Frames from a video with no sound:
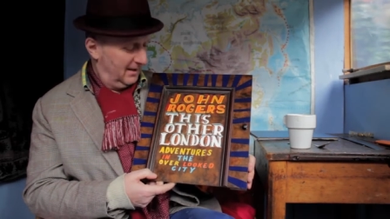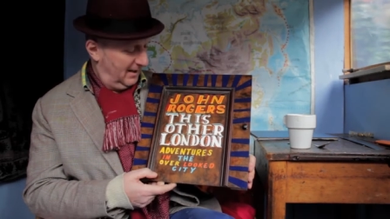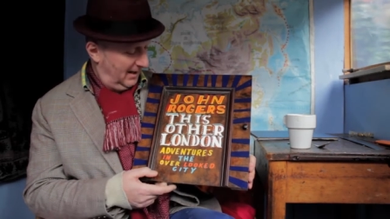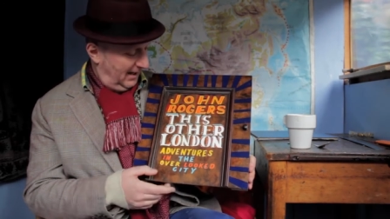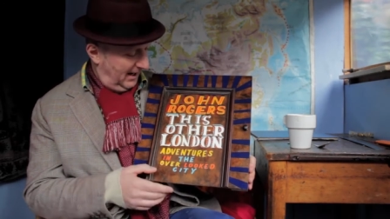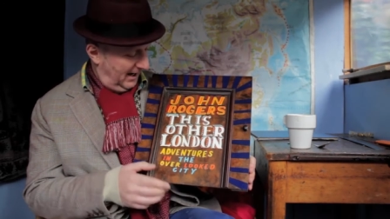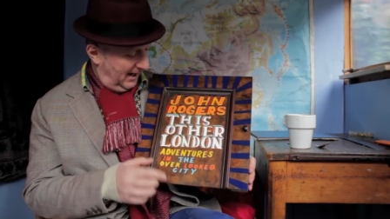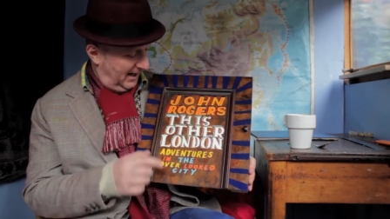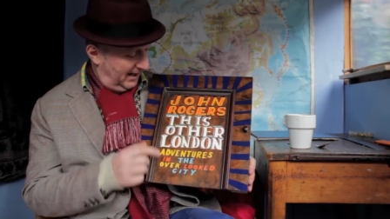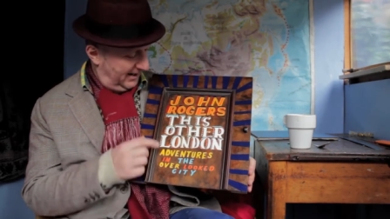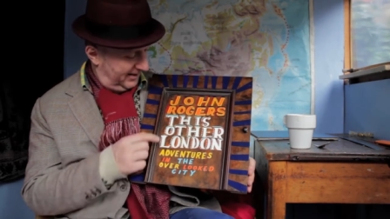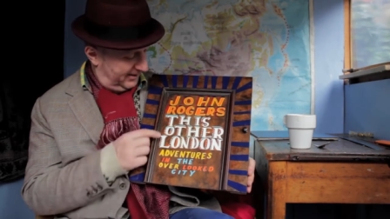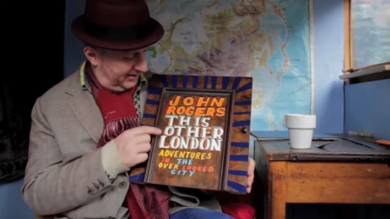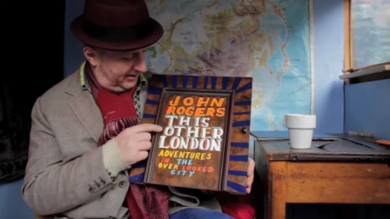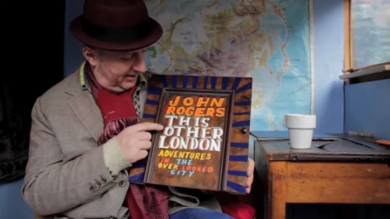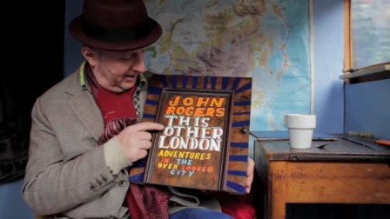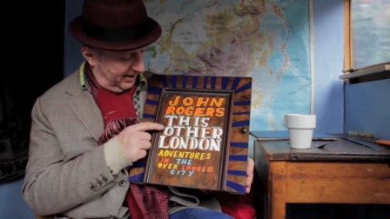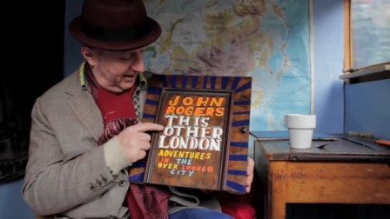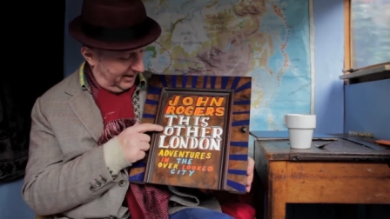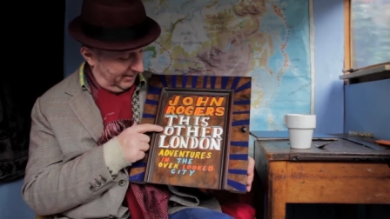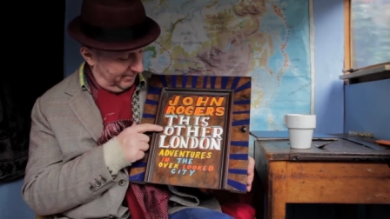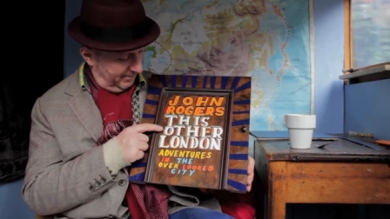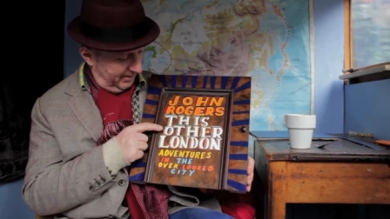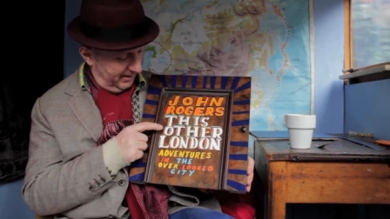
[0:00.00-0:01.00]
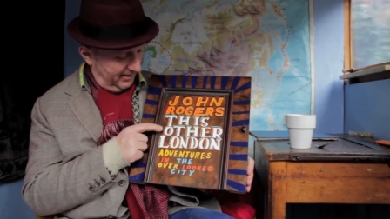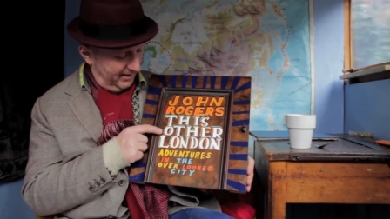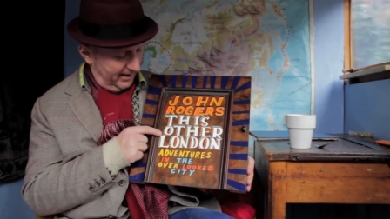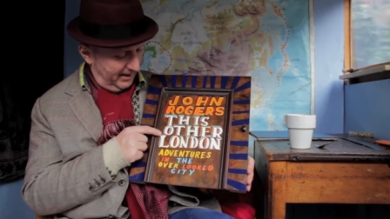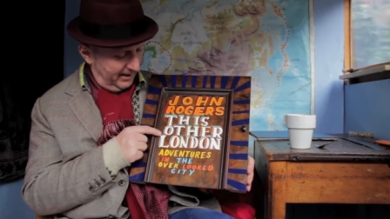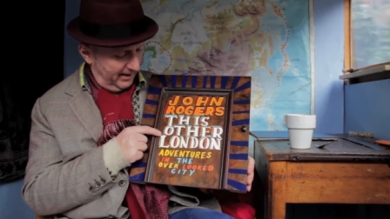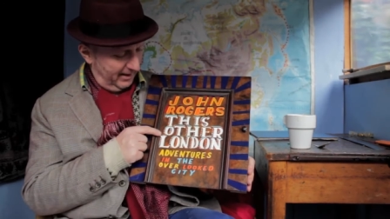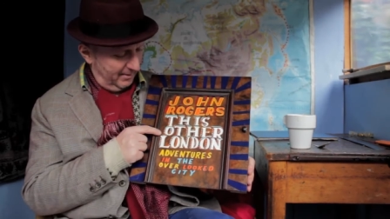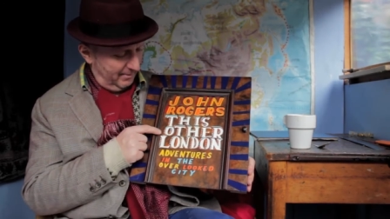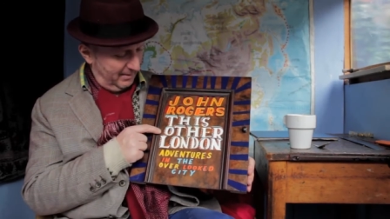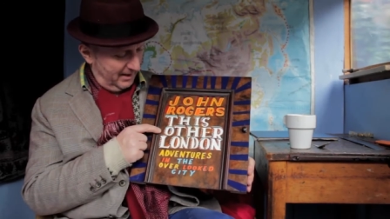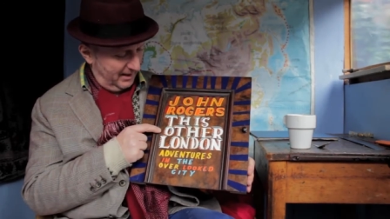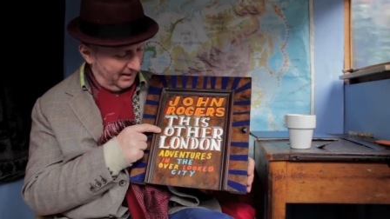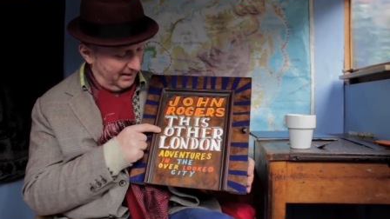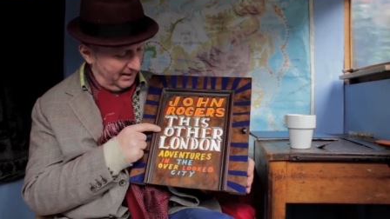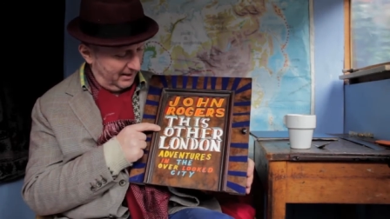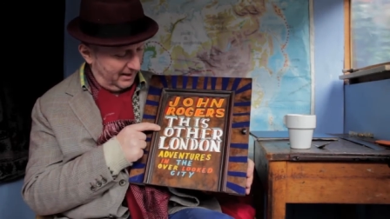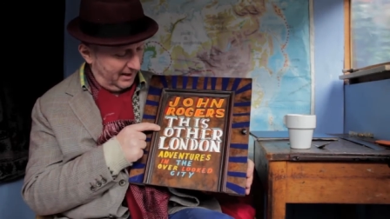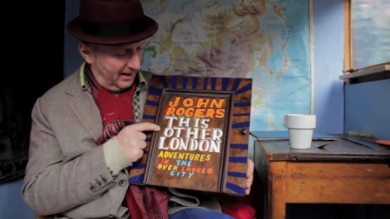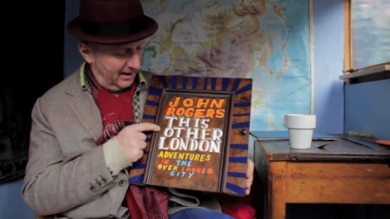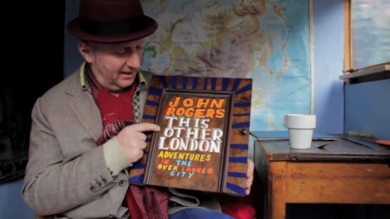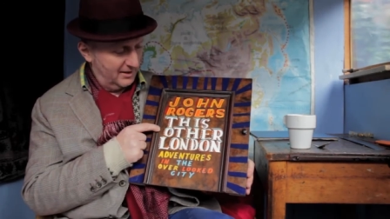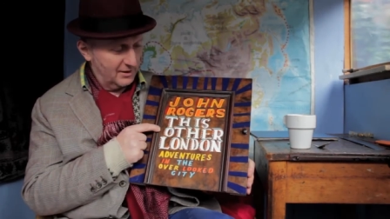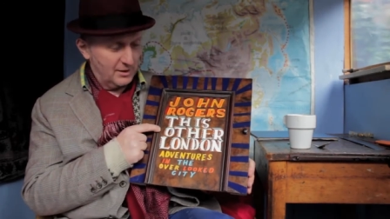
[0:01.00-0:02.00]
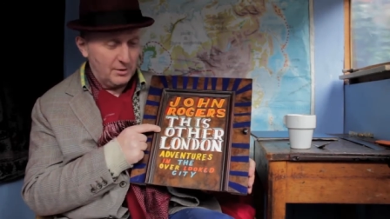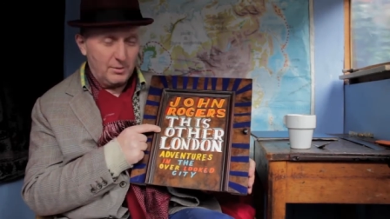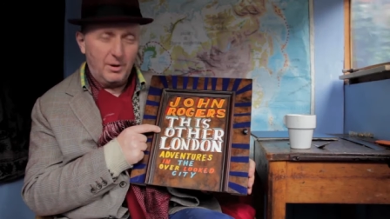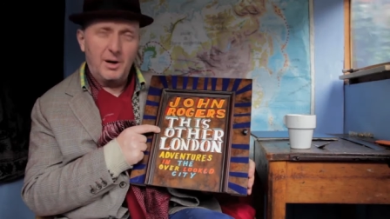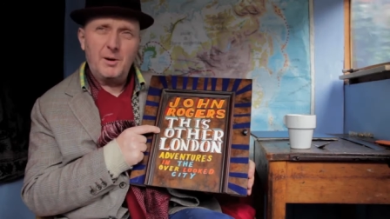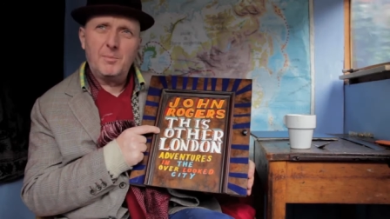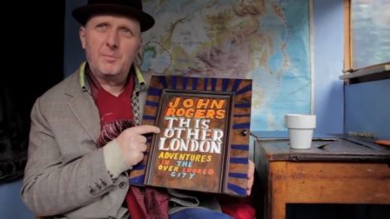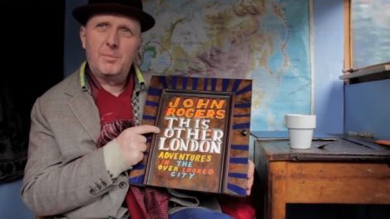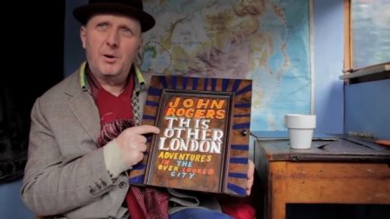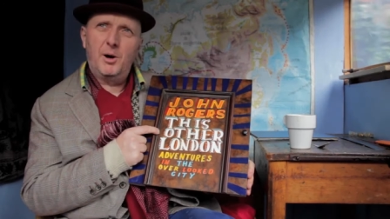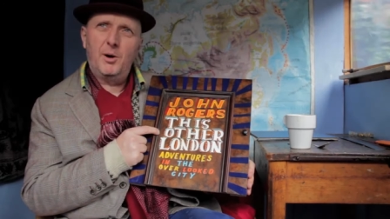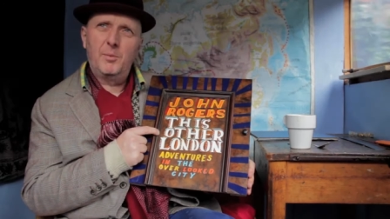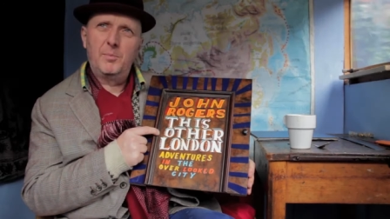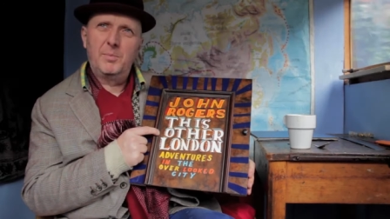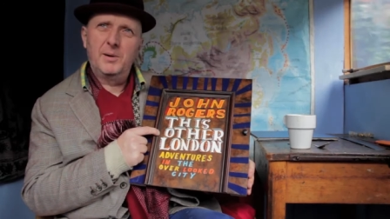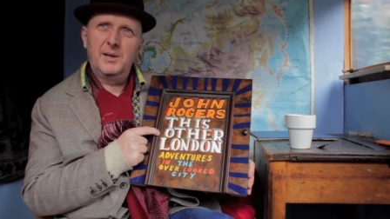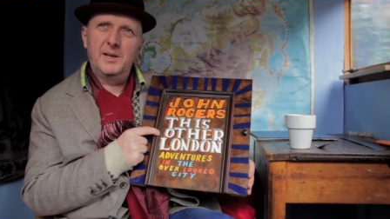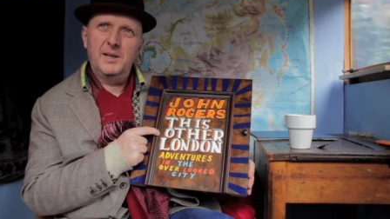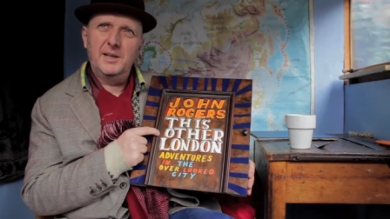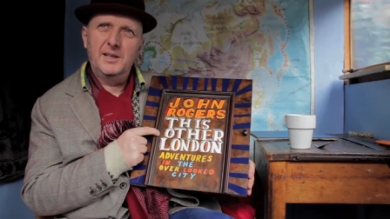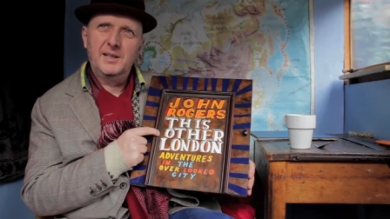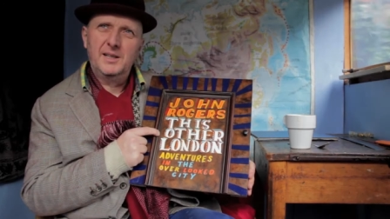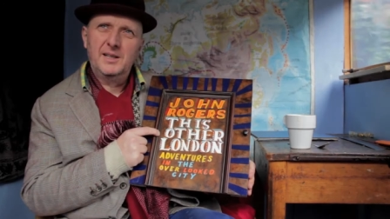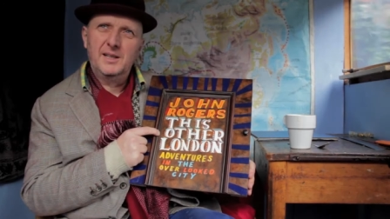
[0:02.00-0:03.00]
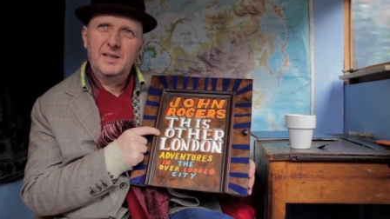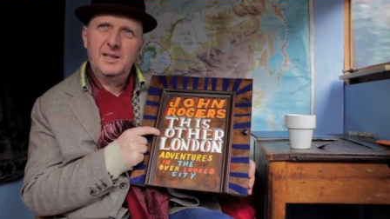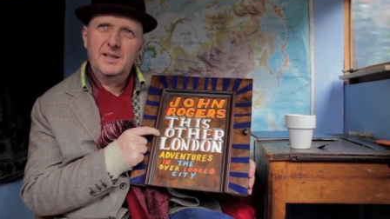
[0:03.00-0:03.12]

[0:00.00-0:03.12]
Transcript: and uh, but then I made the colours quite poppy